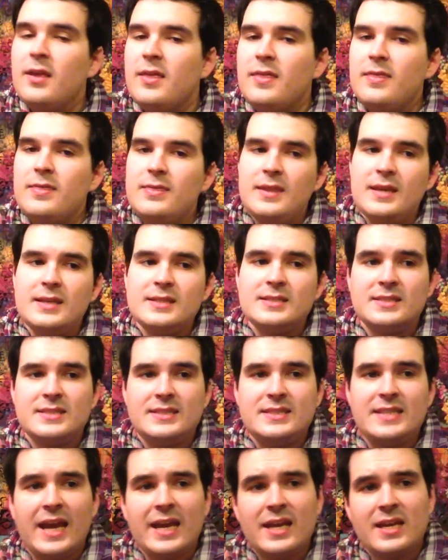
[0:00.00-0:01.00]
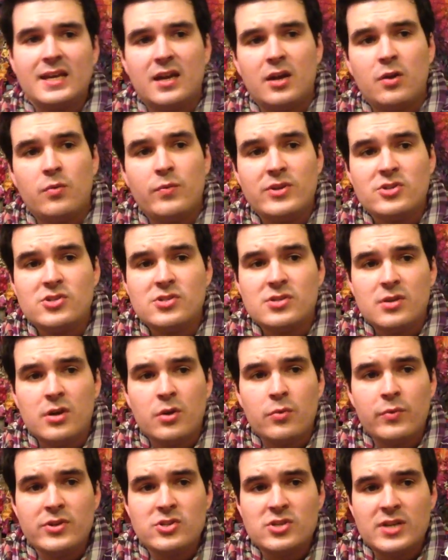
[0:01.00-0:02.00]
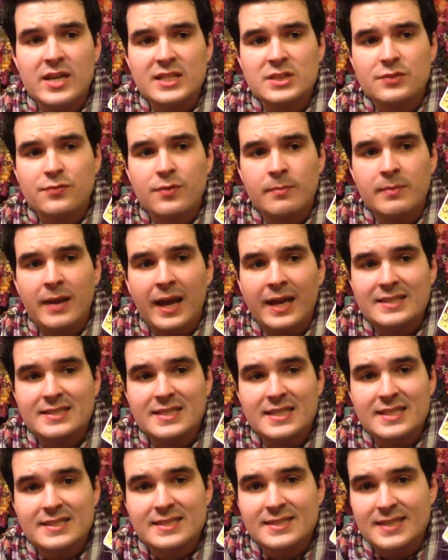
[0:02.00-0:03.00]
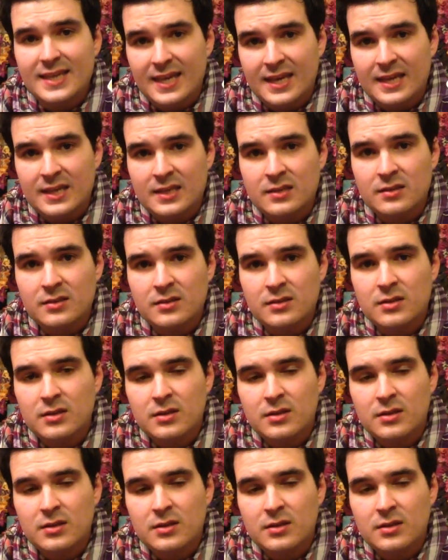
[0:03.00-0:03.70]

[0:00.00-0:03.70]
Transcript: This deck originates from 1910.